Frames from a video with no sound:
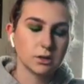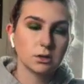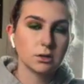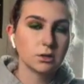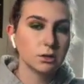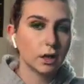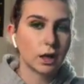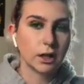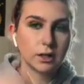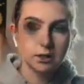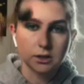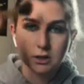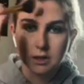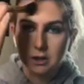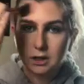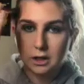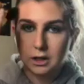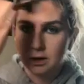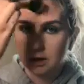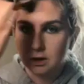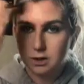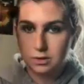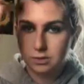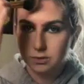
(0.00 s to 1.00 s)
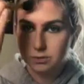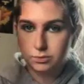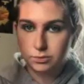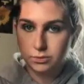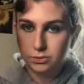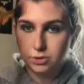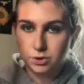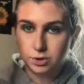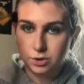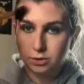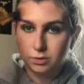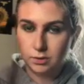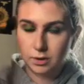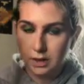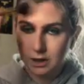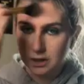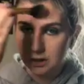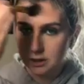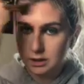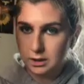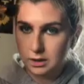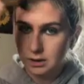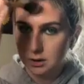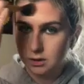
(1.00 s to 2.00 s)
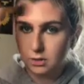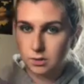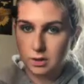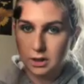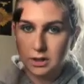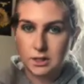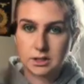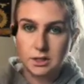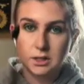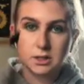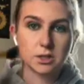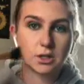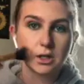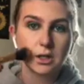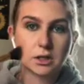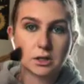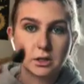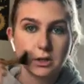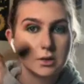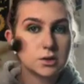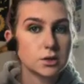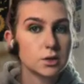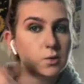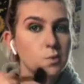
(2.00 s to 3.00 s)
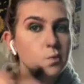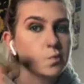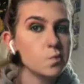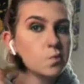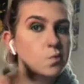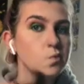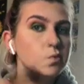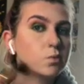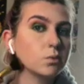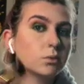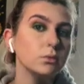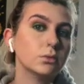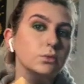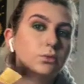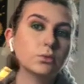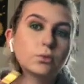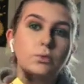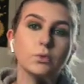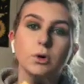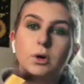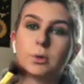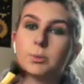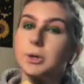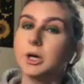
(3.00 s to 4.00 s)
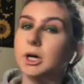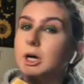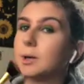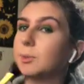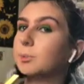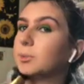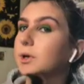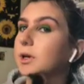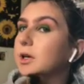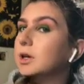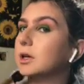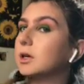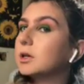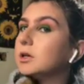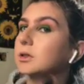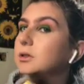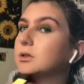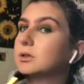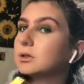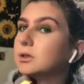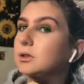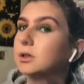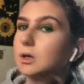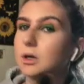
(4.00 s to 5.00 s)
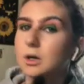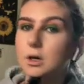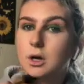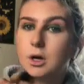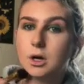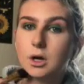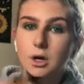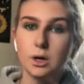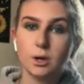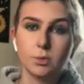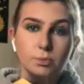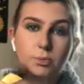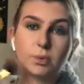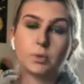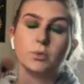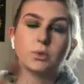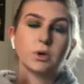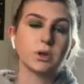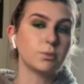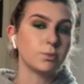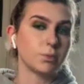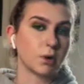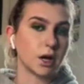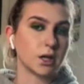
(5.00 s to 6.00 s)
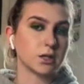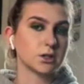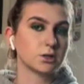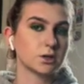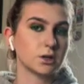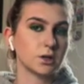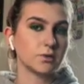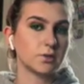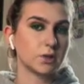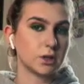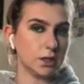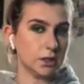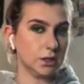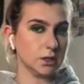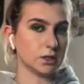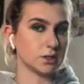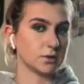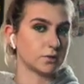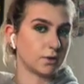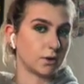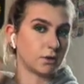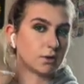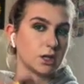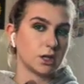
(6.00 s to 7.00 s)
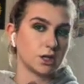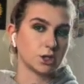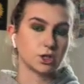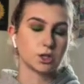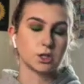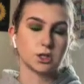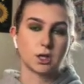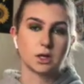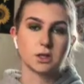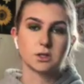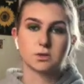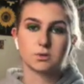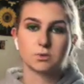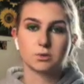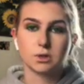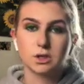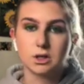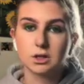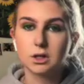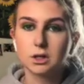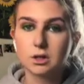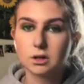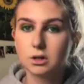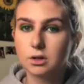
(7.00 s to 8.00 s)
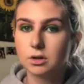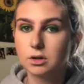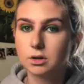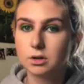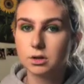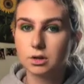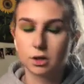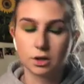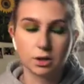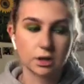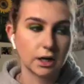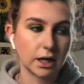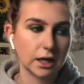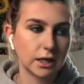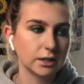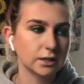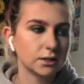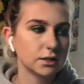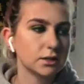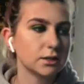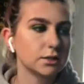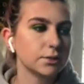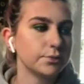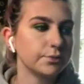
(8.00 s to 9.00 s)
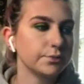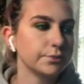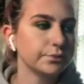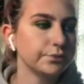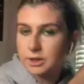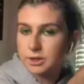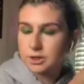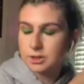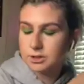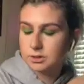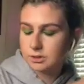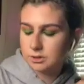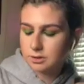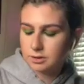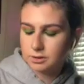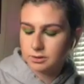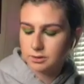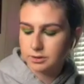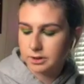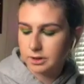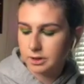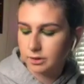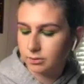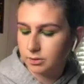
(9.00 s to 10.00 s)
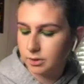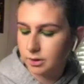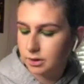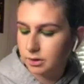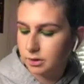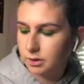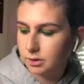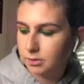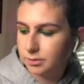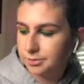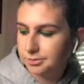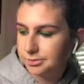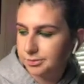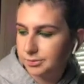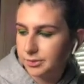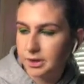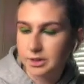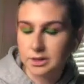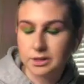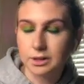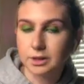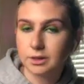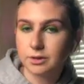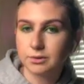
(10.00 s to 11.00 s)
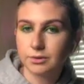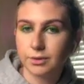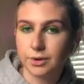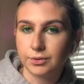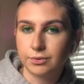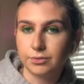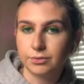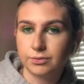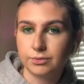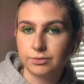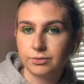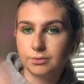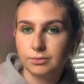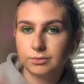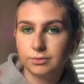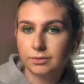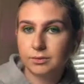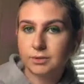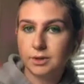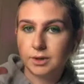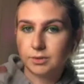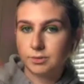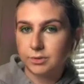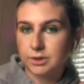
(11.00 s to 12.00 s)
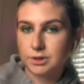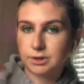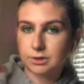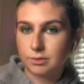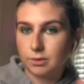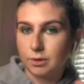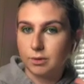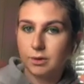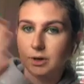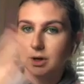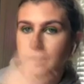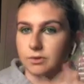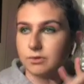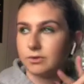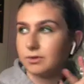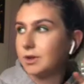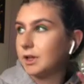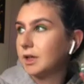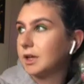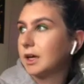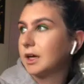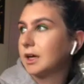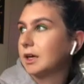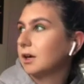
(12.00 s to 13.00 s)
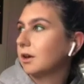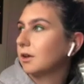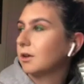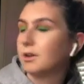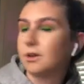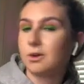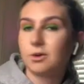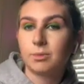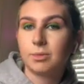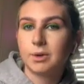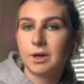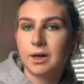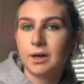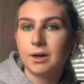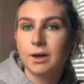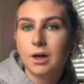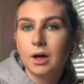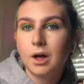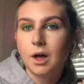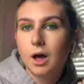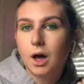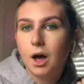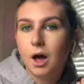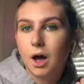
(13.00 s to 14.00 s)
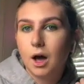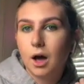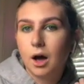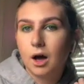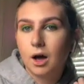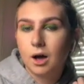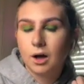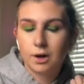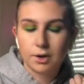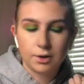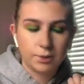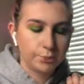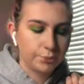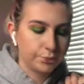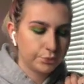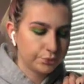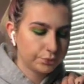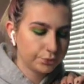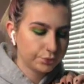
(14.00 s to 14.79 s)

not to like do anything crazy, just warm it up. And but with bronzer and everything, this foundation does really look nice. Just close that window because it was throwing off the lighting a little bit. I